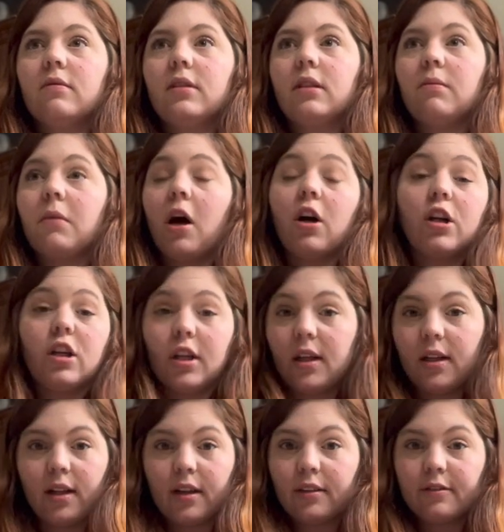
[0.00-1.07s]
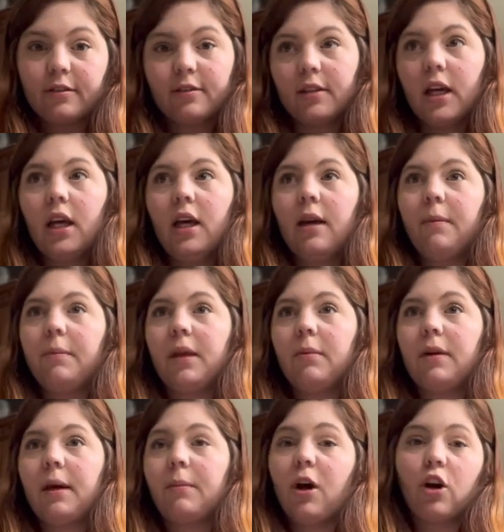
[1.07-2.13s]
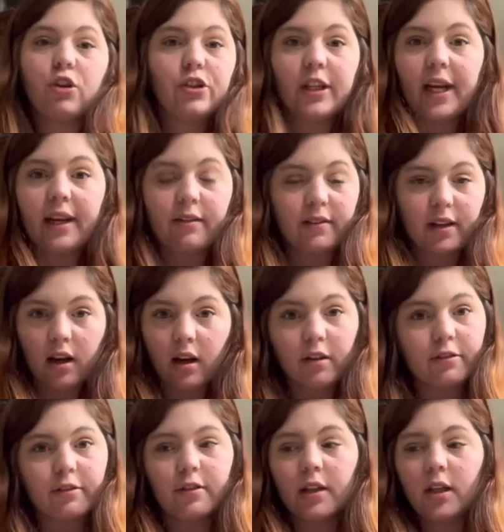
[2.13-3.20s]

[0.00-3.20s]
am not good enough. Maybe I'm not creative enough.